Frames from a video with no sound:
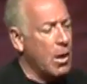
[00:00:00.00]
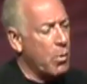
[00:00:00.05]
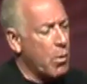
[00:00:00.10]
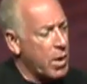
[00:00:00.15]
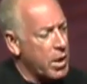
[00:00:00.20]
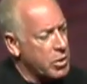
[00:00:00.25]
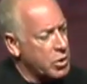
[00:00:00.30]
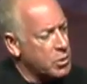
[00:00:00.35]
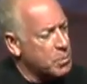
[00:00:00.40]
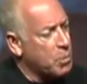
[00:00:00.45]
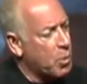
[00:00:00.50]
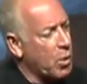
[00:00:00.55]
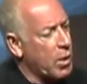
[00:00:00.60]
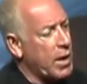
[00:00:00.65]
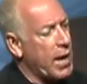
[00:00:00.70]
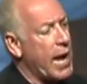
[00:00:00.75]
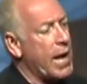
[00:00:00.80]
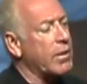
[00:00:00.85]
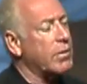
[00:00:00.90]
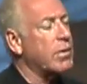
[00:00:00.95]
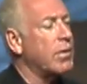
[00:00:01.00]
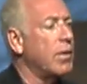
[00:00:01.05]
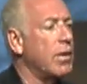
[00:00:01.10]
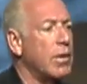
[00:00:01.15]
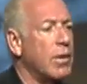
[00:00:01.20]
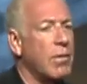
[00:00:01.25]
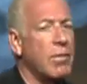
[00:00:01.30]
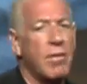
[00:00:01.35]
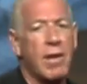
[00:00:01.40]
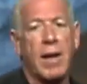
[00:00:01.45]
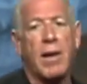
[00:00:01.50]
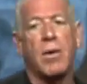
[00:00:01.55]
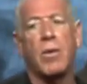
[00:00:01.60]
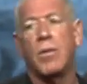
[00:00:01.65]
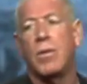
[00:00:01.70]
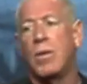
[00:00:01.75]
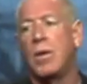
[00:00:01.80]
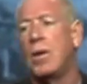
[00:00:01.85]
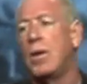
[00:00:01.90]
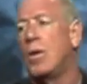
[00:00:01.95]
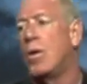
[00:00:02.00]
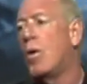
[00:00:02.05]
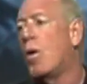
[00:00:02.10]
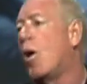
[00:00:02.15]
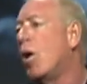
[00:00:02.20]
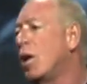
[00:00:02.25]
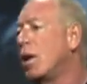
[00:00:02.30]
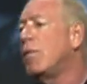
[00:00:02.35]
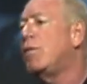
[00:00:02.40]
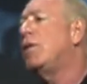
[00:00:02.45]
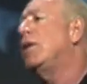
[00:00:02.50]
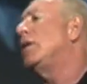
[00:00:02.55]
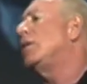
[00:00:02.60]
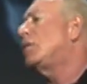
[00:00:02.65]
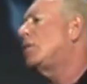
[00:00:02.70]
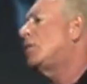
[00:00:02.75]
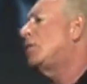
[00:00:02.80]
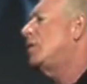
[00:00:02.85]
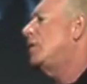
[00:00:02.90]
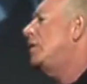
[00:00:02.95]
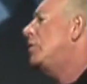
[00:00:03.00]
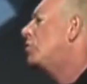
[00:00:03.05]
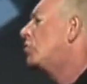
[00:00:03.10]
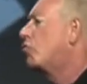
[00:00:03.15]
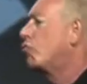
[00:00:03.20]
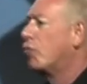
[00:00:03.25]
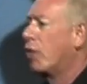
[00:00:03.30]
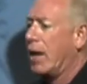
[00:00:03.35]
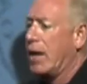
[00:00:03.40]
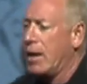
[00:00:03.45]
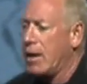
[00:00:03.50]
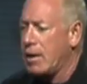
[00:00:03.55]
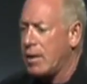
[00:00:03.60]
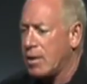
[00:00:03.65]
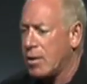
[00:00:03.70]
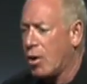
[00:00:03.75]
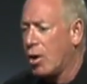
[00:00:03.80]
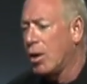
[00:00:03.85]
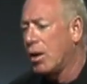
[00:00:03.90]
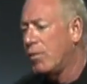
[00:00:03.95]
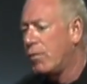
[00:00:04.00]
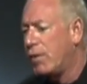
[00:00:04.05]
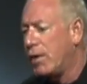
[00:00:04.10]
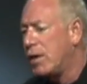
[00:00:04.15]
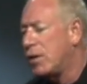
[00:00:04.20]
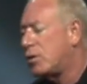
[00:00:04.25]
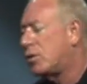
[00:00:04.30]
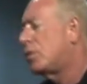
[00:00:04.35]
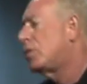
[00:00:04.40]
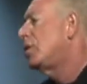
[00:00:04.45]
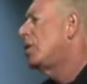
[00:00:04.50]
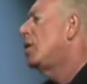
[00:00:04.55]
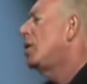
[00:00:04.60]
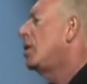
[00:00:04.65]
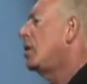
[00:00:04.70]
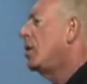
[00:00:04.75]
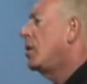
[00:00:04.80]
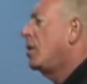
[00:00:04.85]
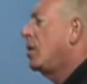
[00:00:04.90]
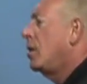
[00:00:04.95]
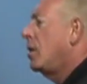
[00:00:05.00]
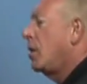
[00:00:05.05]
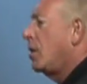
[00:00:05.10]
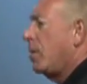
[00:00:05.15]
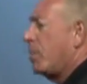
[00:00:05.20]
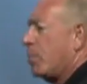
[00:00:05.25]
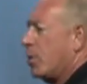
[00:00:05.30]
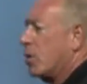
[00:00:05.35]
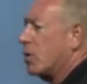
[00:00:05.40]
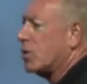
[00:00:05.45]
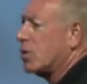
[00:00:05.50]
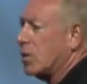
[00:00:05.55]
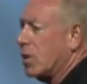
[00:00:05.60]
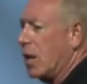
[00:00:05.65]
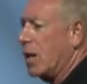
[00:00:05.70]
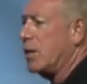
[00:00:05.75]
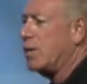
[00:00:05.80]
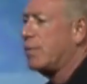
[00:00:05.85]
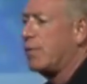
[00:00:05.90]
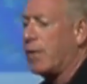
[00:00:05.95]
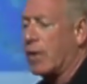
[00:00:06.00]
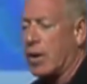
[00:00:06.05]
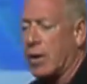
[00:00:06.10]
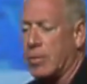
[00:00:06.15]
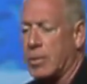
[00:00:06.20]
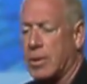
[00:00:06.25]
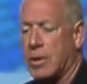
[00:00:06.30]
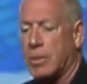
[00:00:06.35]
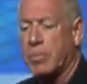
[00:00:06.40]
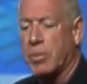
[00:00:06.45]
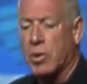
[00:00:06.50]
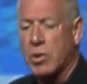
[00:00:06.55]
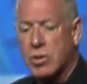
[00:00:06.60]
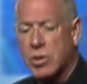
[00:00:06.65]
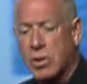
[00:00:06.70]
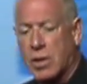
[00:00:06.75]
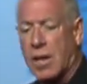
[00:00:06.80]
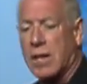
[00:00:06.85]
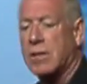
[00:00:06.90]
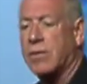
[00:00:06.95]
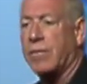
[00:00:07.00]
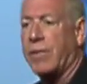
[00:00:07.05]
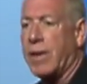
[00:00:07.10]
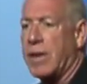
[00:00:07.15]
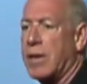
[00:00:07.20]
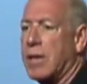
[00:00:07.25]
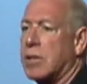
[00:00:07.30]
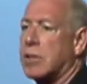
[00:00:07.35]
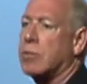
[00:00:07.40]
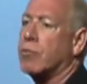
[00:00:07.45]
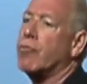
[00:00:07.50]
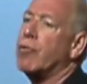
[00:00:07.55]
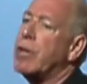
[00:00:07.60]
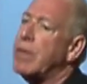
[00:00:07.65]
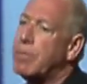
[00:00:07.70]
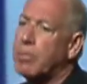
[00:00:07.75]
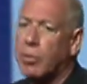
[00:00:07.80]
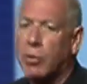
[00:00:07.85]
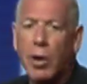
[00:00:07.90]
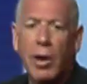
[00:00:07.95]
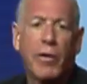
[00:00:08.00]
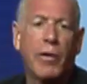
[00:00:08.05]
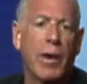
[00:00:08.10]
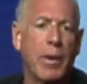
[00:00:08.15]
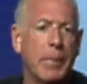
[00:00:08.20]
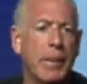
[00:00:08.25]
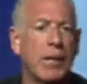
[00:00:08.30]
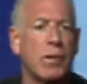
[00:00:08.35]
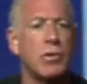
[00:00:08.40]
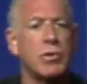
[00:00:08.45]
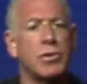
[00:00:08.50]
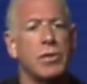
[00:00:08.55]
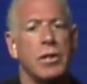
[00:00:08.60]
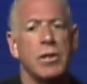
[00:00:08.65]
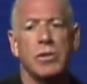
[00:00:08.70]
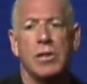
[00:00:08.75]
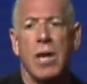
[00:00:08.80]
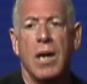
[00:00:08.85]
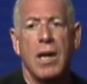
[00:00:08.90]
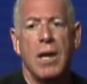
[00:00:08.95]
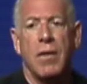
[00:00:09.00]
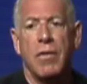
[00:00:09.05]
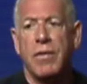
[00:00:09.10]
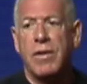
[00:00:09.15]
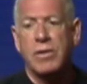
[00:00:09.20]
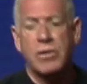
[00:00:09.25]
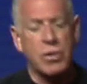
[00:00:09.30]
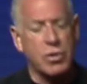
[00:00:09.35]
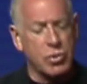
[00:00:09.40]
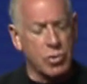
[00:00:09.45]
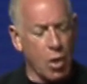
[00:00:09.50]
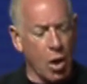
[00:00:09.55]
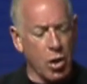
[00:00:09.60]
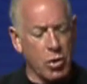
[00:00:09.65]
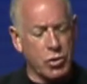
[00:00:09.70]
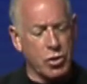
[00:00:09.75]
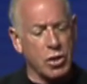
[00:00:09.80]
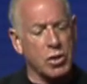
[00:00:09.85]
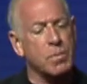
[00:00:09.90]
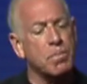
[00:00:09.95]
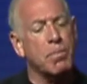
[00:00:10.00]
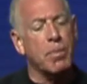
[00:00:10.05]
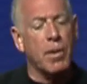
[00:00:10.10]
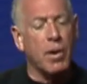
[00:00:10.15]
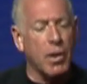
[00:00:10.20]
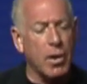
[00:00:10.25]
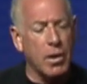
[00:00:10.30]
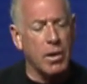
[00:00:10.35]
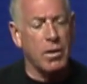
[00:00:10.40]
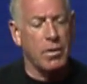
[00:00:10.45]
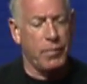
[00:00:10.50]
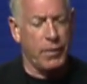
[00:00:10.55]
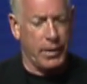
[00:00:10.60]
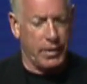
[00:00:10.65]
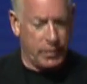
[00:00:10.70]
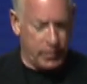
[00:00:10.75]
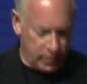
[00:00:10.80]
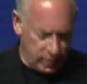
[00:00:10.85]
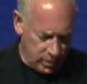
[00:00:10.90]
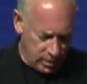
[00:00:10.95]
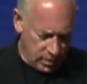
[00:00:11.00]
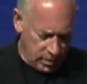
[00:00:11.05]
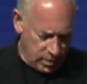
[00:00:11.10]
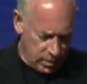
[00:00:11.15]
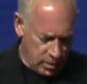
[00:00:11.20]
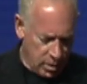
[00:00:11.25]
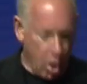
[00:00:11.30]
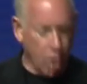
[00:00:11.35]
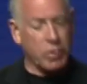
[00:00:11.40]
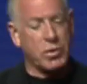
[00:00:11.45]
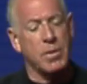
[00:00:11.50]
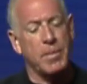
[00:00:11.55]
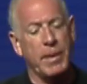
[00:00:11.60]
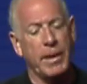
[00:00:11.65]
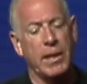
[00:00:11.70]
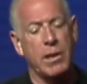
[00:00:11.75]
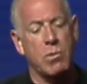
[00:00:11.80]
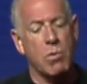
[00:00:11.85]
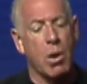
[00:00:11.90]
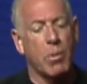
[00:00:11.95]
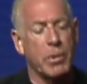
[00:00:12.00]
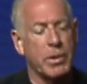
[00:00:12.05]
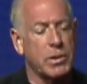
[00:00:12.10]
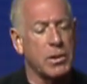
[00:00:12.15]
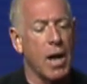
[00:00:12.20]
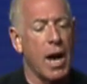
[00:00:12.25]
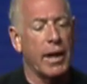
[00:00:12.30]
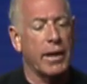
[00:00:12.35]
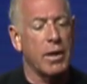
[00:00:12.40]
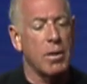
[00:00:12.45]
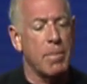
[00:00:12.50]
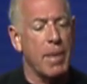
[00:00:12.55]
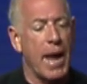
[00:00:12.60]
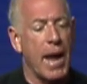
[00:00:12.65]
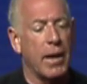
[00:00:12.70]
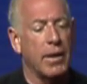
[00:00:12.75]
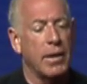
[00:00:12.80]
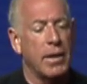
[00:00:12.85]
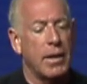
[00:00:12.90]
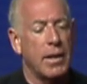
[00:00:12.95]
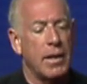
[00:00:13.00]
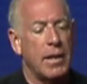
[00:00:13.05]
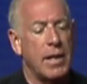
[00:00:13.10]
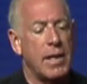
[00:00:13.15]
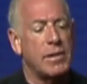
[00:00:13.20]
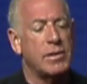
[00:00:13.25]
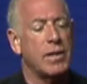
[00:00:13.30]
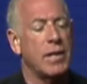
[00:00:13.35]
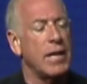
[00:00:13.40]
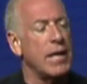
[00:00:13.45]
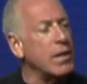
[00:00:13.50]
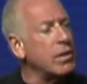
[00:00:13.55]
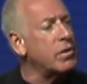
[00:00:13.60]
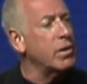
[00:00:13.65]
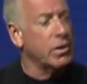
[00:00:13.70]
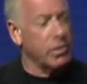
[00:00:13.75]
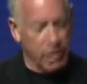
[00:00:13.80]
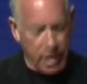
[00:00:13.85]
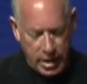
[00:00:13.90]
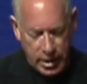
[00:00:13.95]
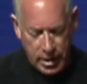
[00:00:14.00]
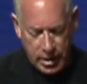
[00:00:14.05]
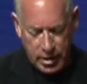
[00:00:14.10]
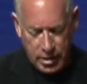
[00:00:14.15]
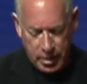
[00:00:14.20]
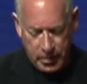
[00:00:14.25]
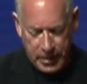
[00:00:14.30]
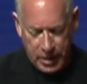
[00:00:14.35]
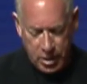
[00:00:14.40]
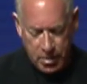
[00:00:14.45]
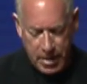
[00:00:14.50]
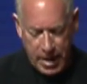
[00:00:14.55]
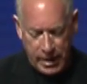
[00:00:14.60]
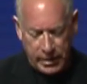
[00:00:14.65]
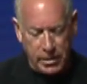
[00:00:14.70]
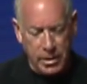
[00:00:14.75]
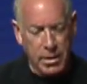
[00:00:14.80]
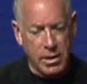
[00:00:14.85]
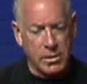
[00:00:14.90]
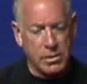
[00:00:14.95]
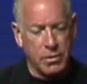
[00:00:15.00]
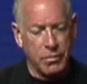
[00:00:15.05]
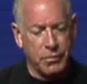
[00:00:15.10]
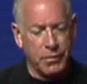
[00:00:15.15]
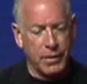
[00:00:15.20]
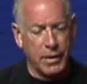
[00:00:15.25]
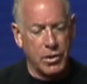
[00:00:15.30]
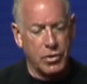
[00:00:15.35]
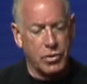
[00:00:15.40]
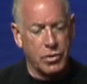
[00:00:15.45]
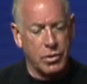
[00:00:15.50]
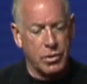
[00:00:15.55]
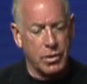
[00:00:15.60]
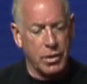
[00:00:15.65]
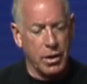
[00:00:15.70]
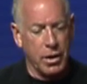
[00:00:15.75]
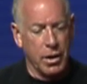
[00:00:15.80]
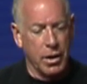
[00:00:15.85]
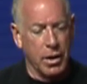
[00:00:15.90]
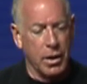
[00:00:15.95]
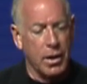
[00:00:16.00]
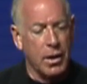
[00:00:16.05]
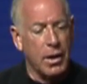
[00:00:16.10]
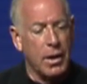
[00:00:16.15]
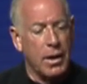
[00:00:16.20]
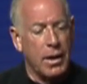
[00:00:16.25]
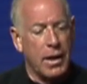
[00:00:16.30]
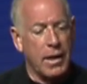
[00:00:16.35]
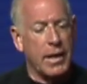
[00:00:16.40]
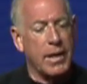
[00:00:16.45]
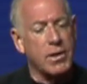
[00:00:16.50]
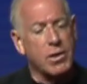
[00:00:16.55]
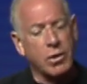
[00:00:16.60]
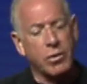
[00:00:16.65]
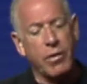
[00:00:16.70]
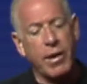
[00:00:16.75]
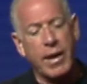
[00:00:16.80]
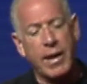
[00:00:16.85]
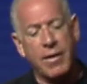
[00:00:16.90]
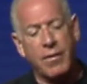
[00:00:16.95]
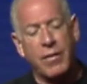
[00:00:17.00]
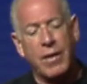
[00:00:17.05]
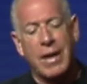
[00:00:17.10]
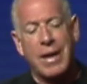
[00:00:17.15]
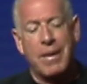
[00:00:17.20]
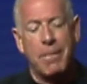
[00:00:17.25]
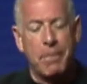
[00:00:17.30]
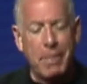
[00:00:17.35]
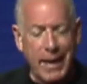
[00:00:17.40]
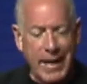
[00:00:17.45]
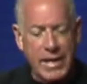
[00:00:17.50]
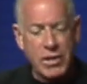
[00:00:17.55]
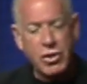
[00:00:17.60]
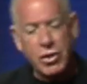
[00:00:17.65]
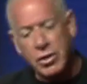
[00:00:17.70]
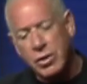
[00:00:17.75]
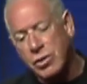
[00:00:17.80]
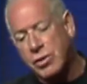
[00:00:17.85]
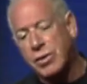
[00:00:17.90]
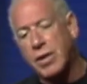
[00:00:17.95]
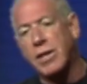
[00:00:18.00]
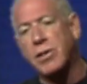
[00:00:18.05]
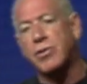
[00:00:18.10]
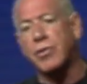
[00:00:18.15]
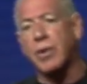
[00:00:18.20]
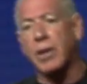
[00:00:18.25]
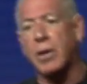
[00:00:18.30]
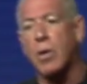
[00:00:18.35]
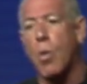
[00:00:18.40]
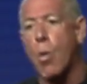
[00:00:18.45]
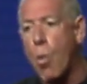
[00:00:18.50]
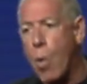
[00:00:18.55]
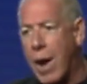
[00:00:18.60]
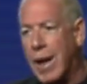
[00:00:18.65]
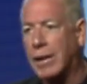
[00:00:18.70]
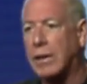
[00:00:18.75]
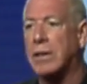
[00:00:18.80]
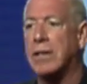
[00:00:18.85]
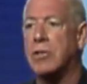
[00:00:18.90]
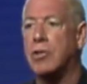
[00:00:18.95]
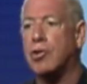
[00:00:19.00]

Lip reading: I want to just point out to you that all of this is great. All of this, personalized pharma, personalized fitness, reprogramming the disease, this is all just part of it. Ultimately, what we're talking about is an integrated, let me go back to this and finish here, an integrative, patient-centric wellness